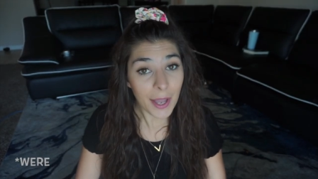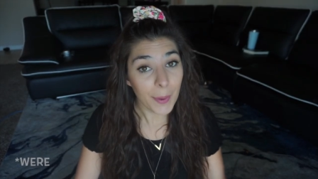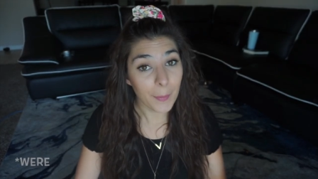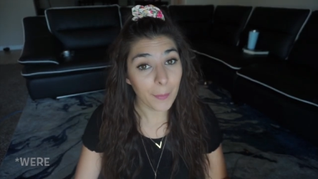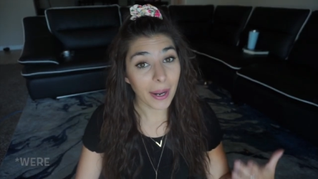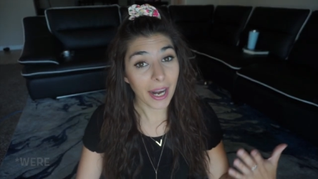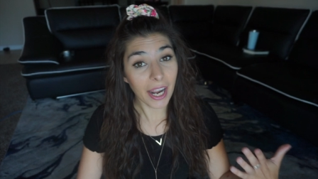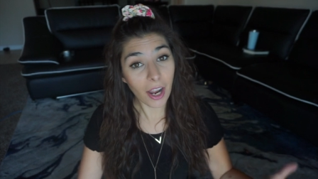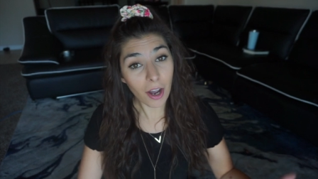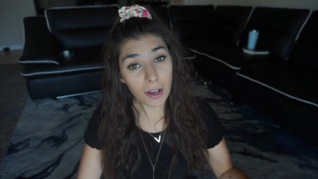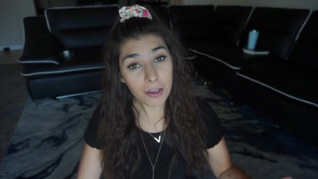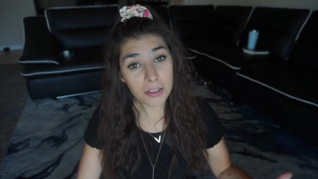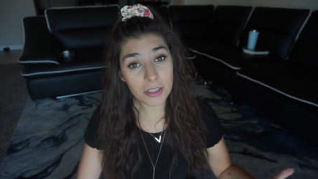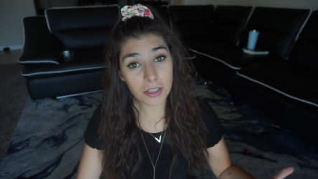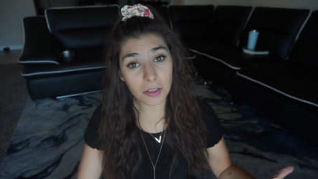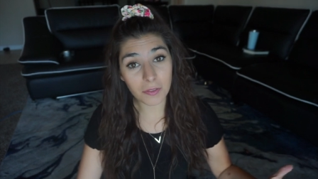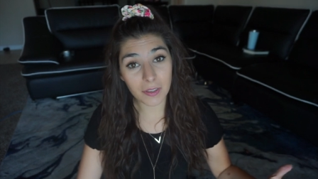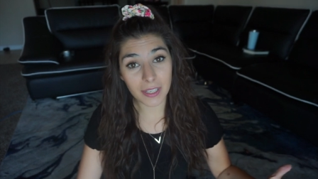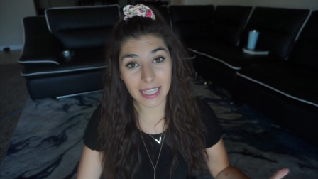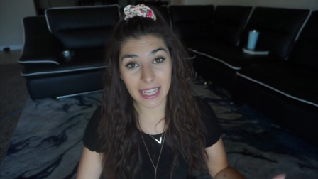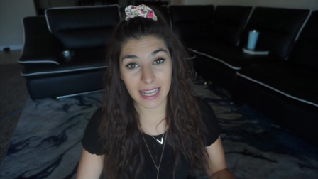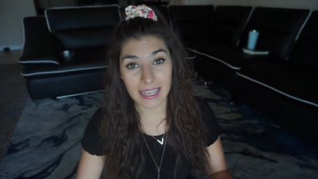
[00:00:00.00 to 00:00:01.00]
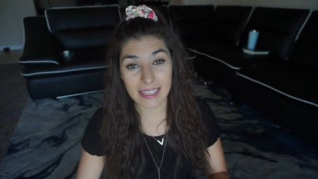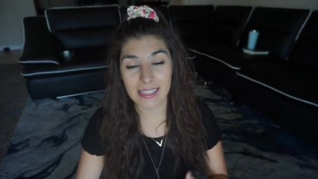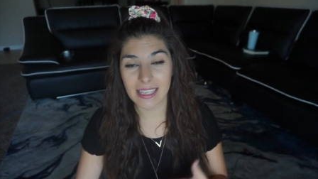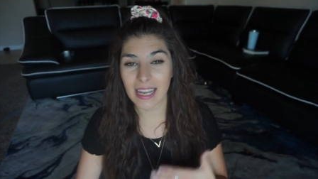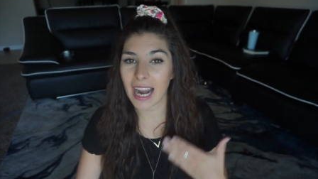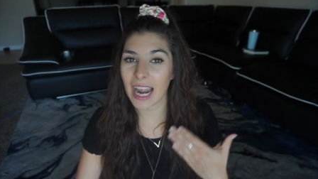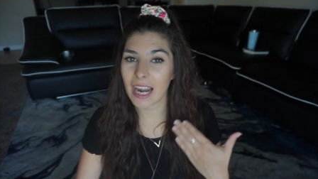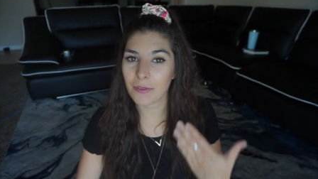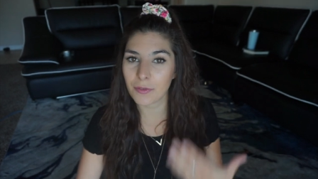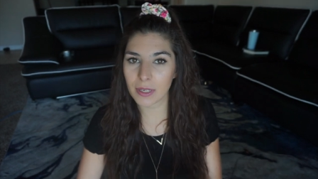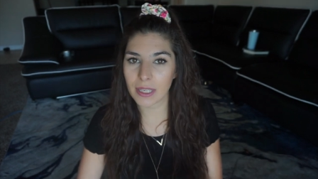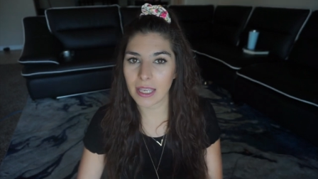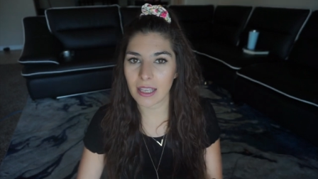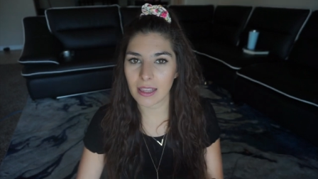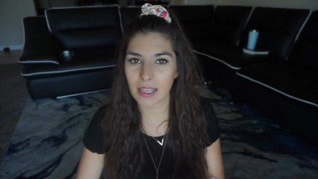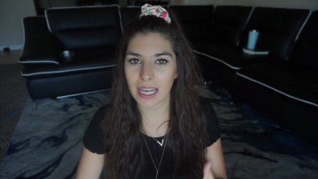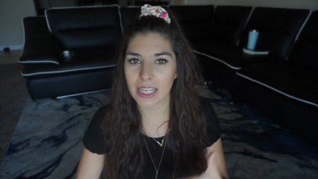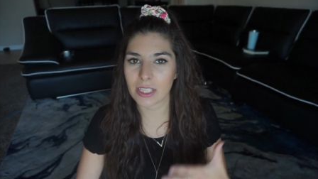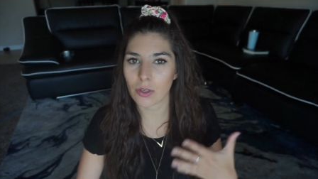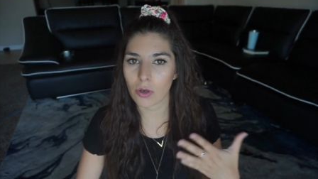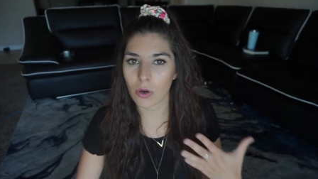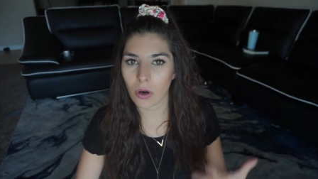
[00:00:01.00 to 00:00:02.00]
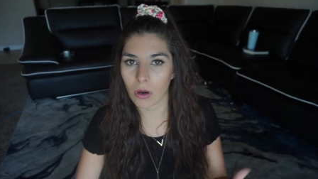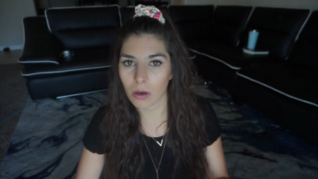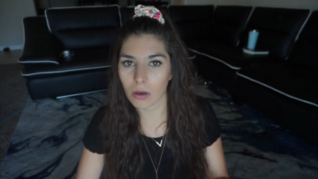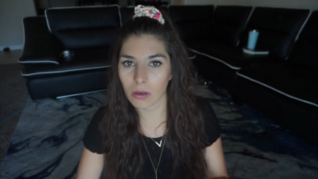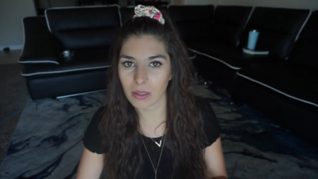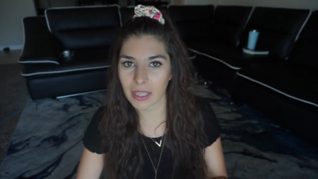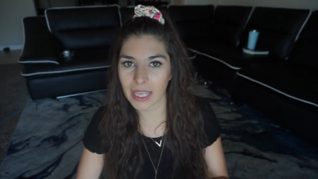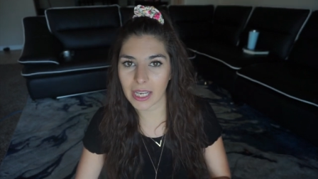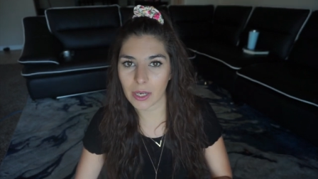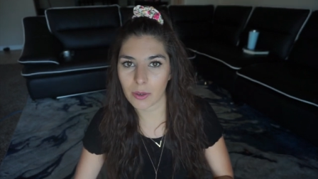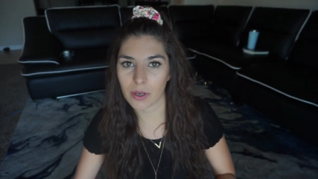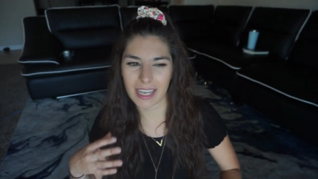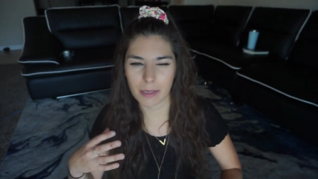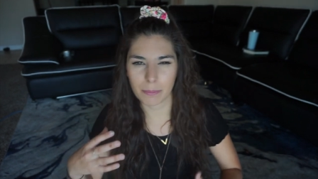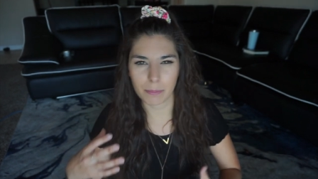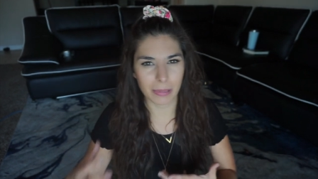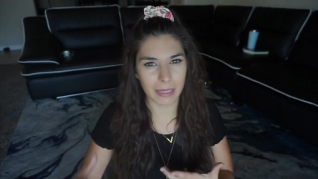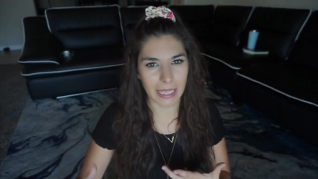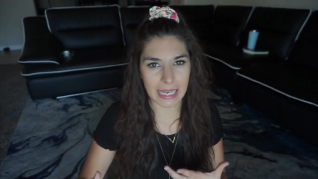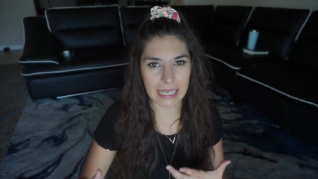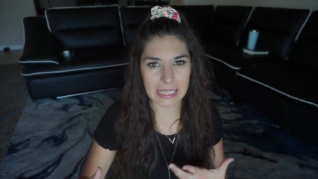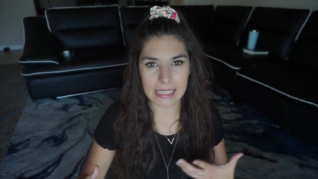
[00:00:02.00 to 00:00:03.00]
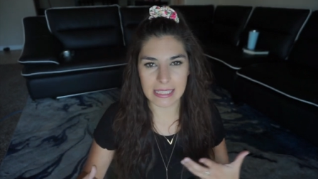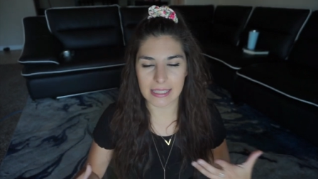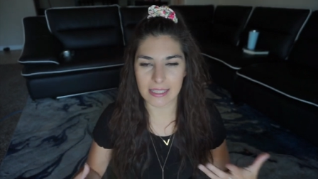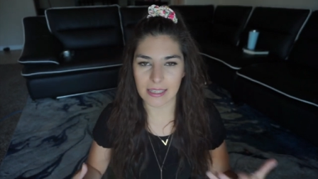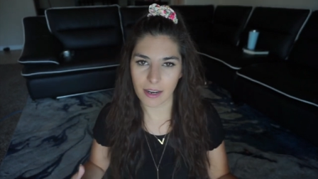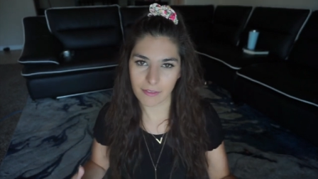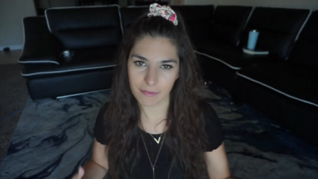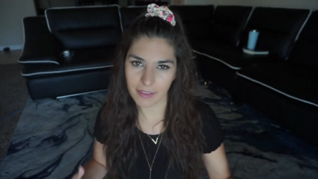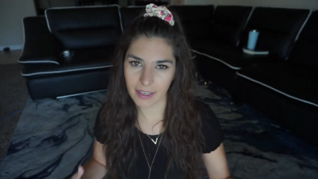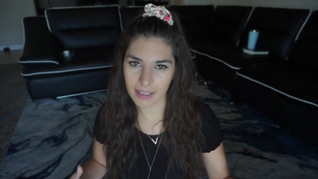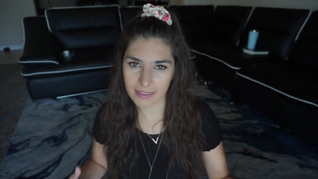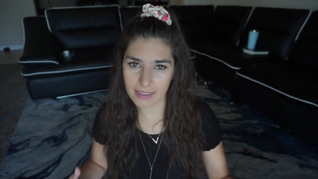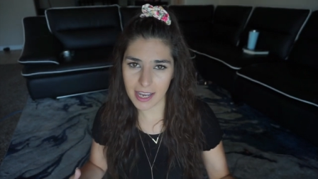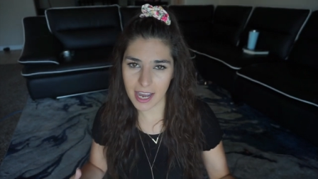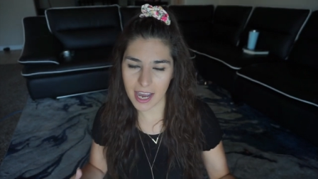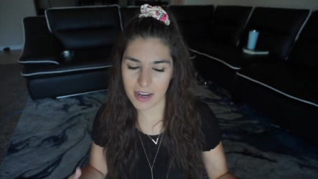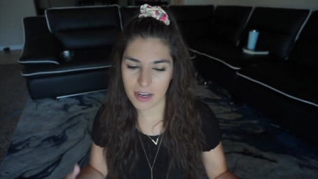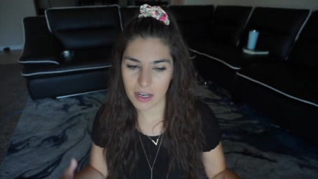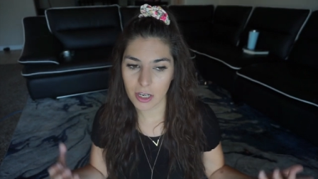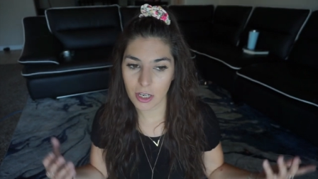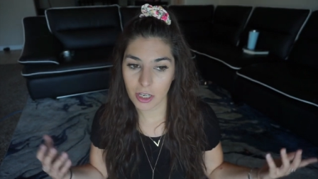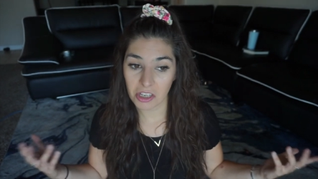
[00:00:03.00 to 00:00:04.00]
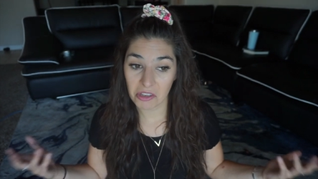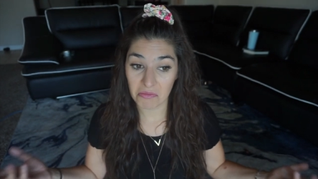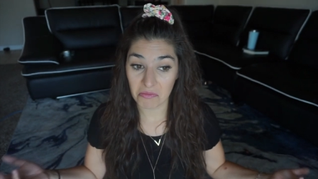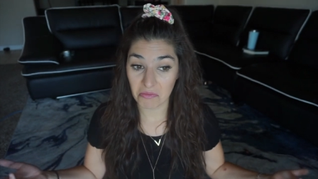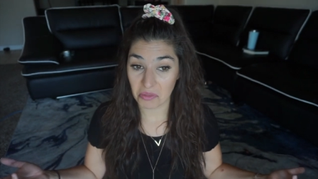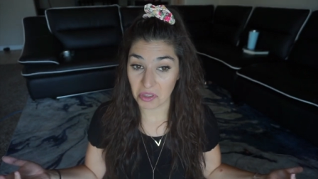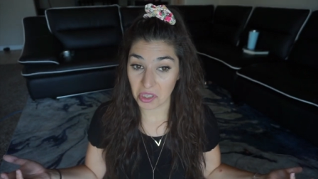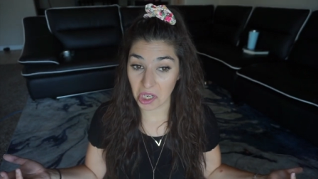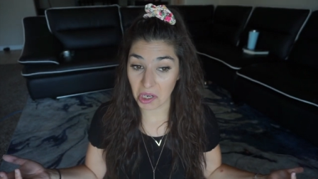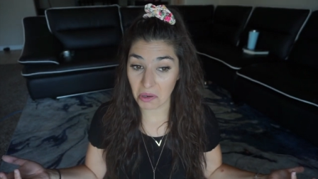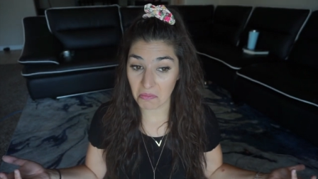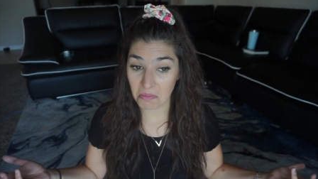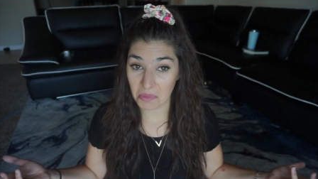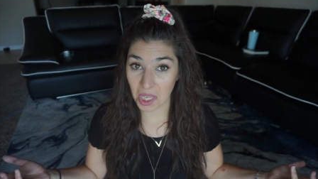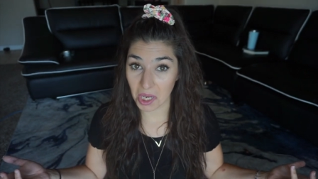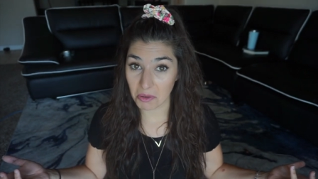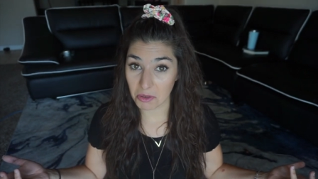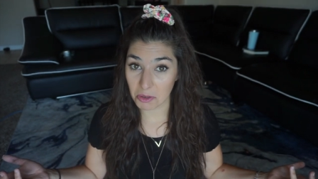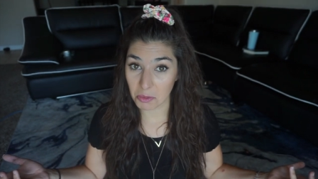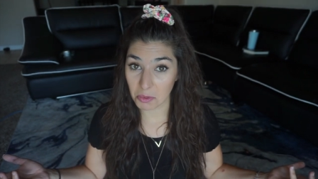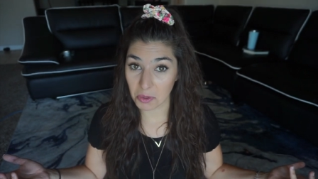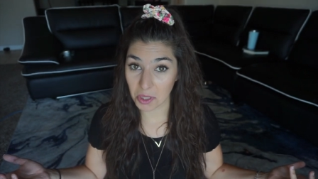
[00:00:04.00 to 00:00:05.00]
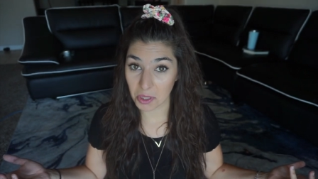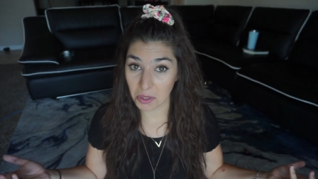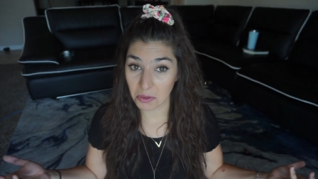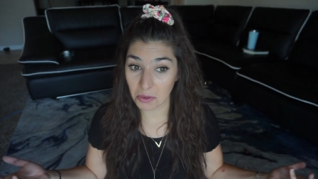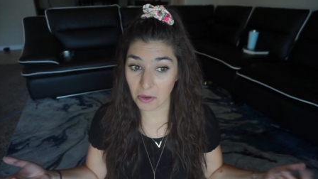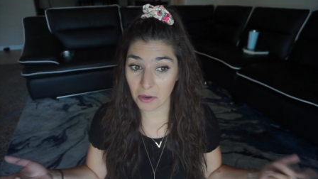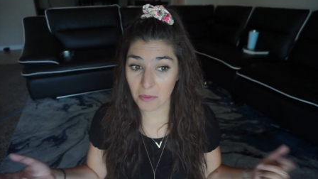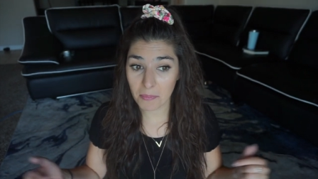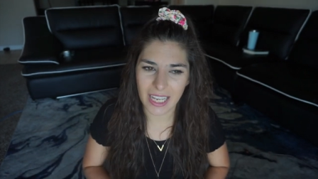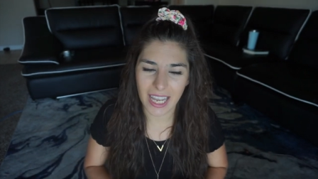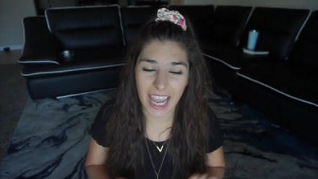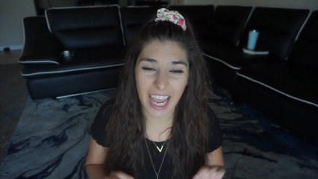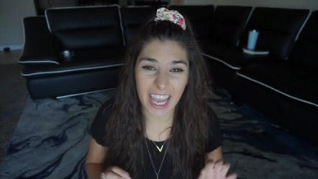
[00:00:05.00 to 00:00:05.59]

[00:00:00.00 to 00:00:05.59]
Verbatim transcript: but I also realized that I really liked oral language plays and stuff like that. So that was pretty cool.